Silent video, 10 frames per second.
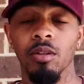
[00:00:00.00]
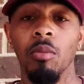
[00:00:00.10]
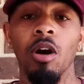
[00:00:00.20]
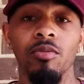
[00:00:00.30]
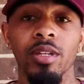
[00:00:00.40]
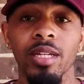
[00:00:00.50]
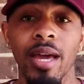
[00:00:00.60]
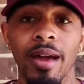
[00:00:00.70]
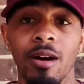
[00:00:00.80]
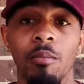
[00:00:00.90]
DeMarvin
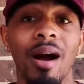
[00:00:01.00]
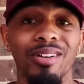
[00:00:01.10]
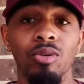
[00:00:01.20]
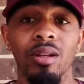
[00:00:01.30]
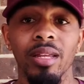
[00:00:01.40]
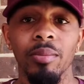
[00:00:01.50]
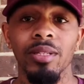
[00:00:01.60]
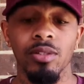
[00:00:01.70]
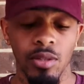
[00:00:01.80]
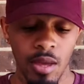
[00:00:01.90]
Leal, Michael
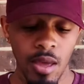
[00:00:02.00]
Clemens,